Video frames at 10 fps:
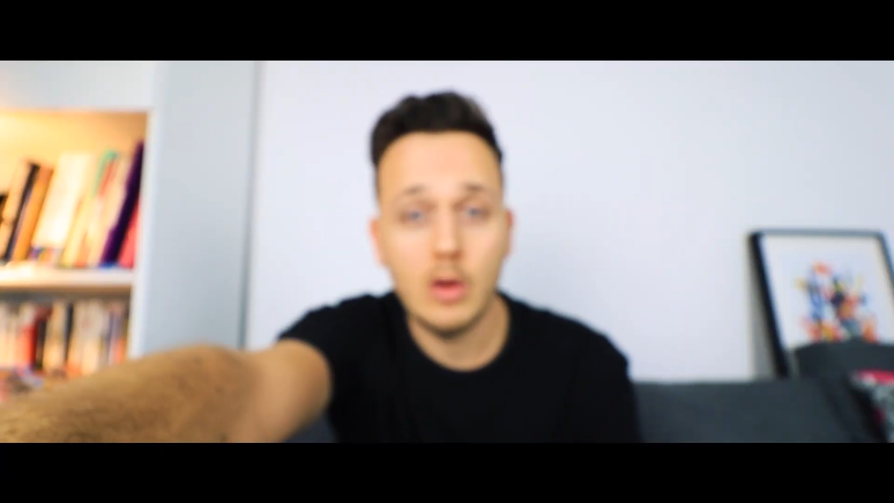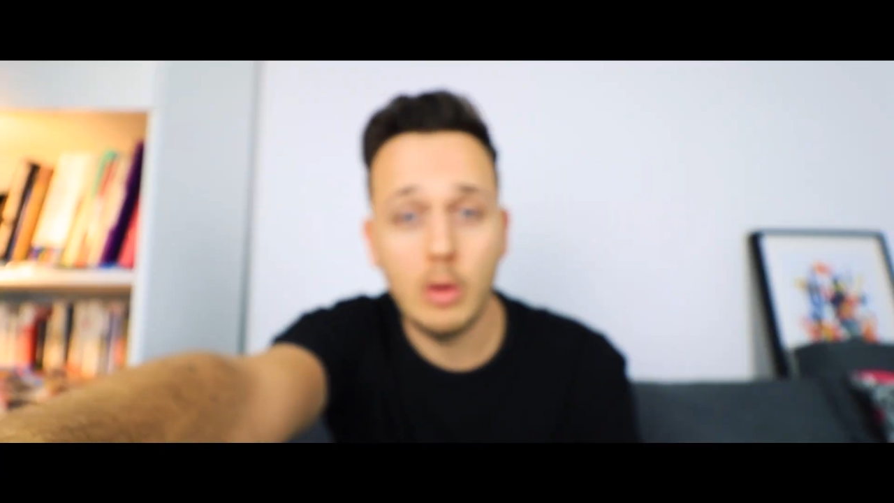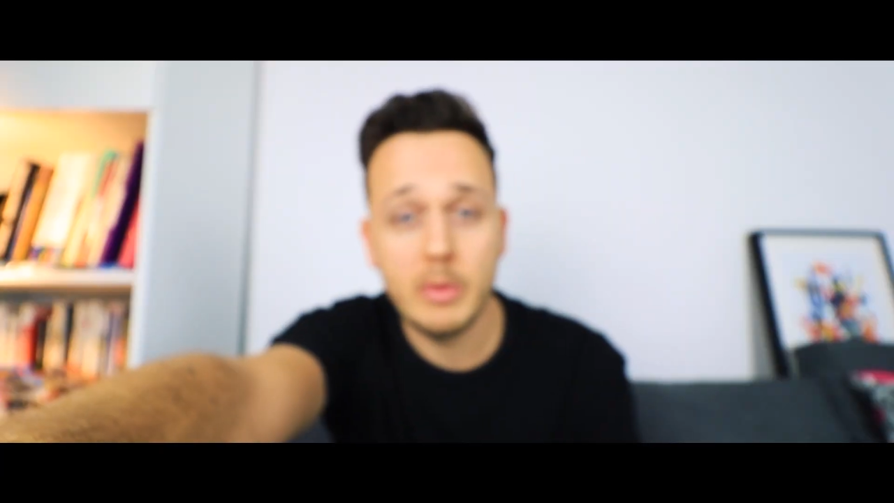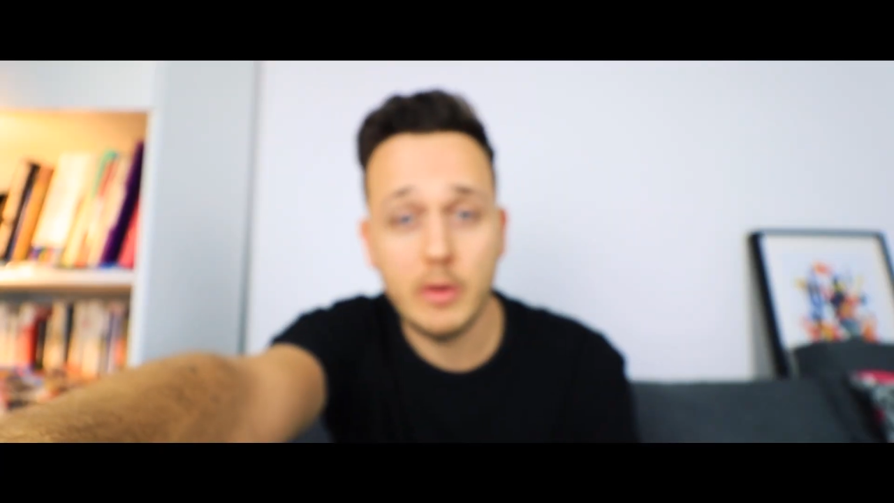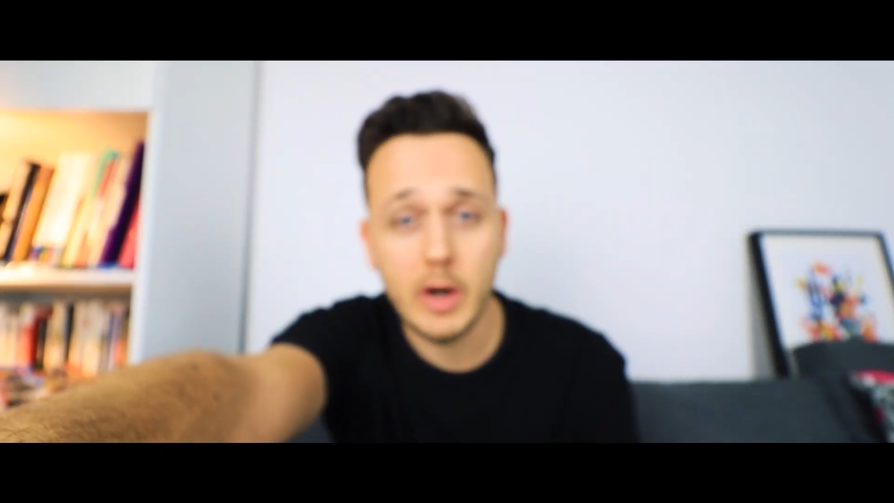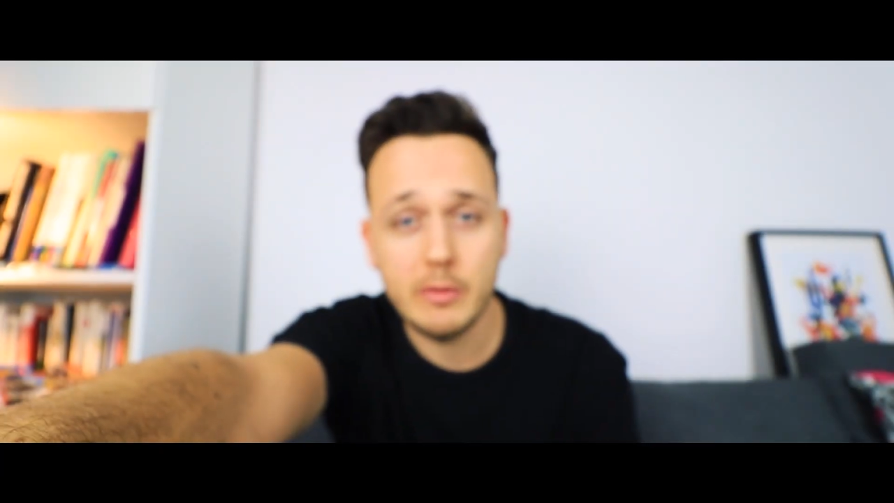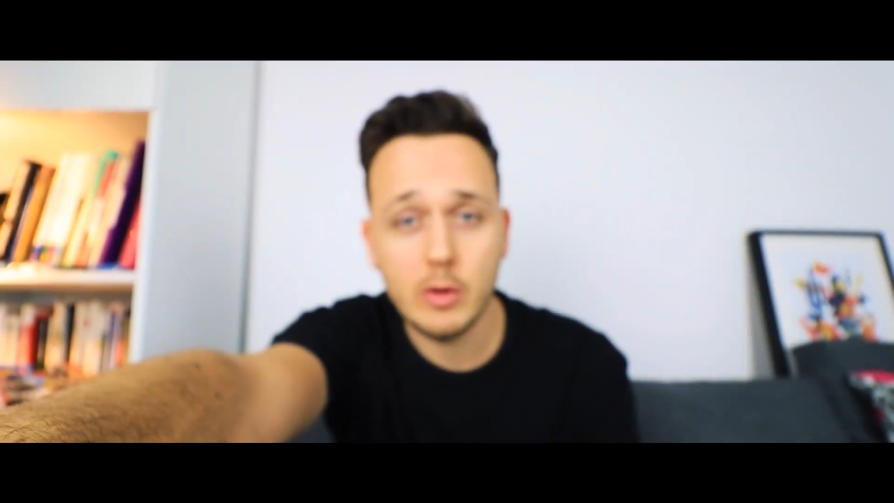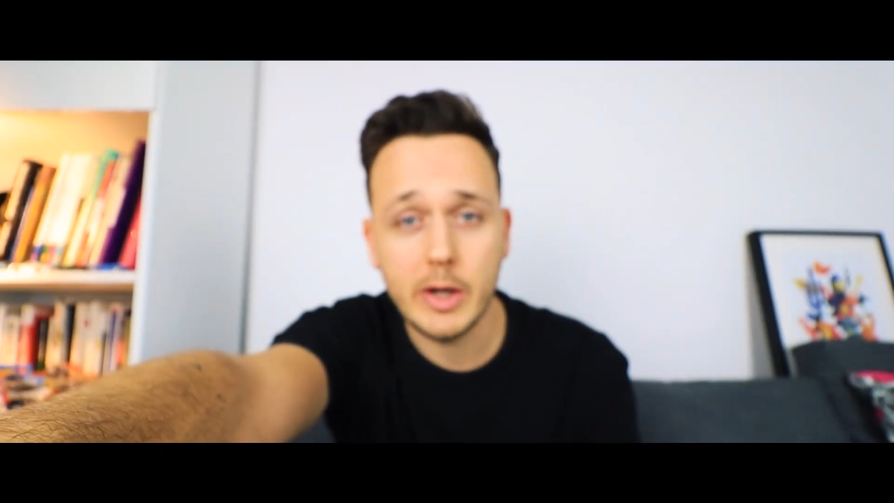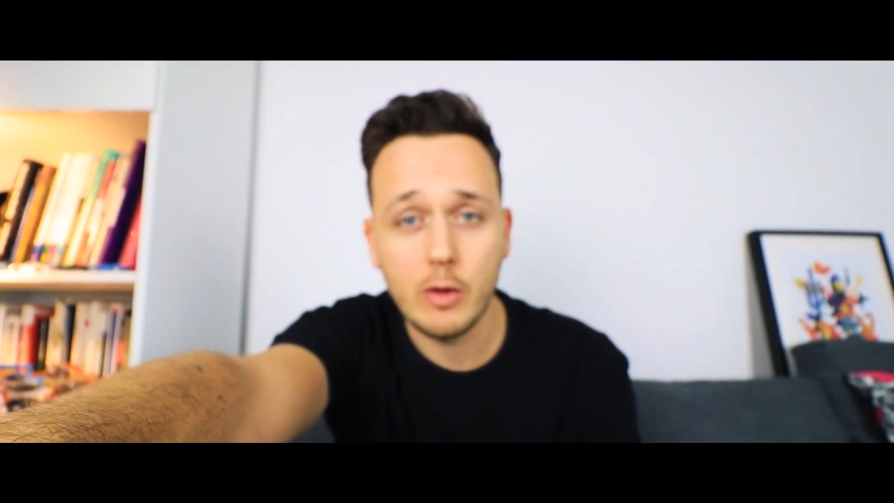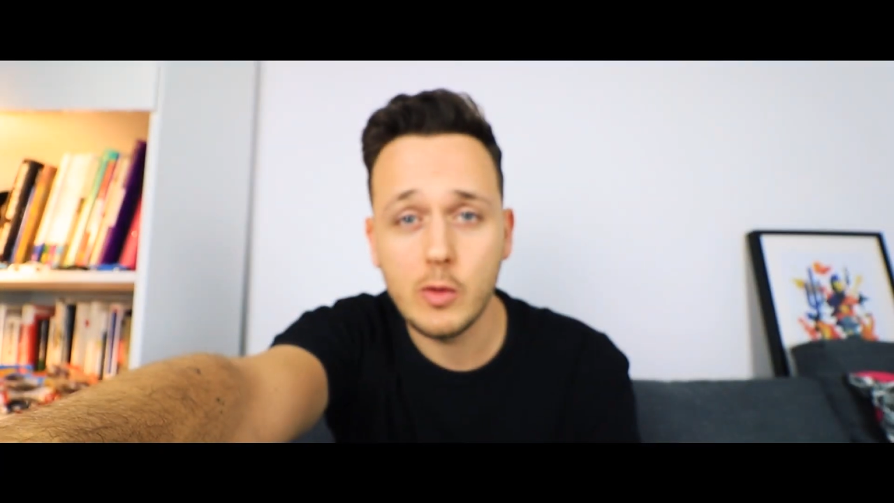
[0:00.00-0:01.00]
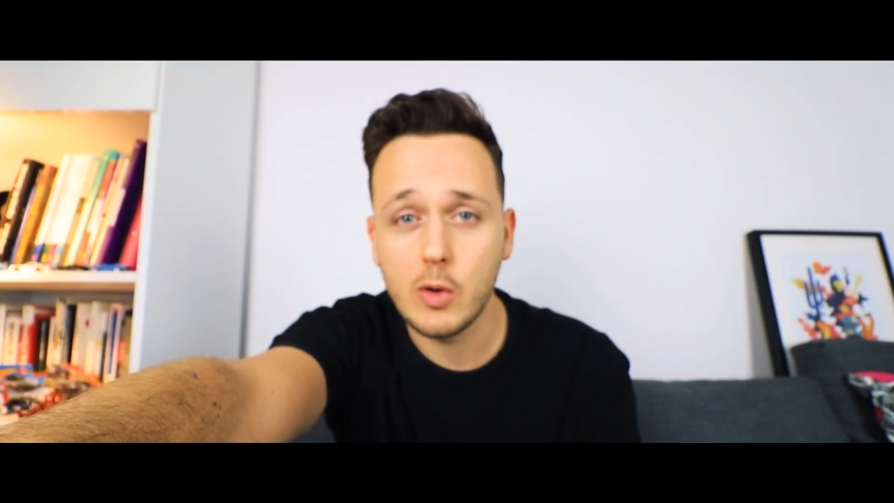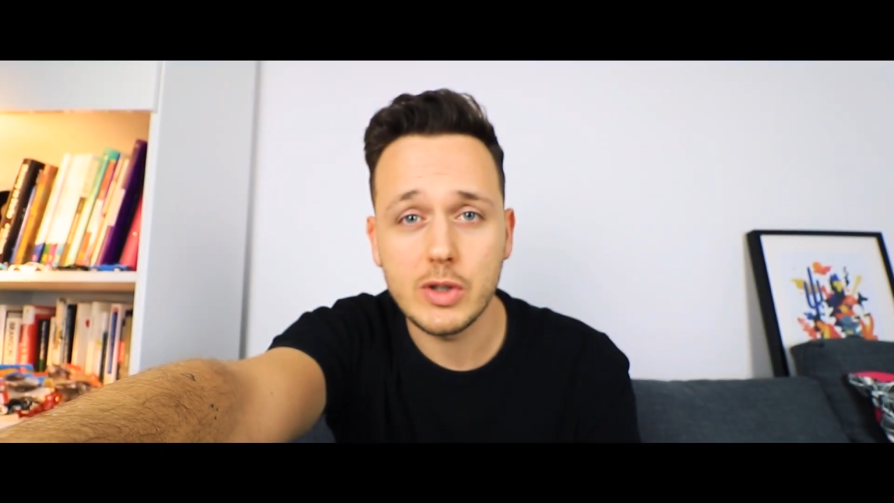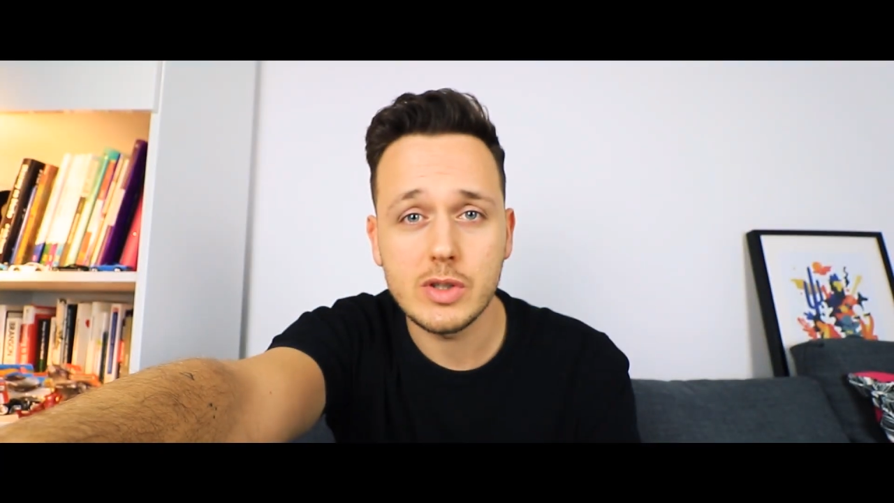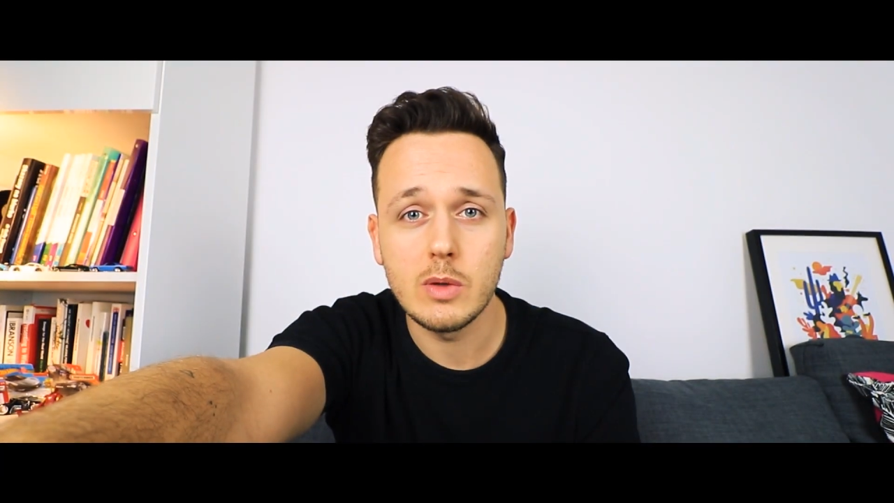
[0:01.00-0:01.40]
But before I forgot, of course,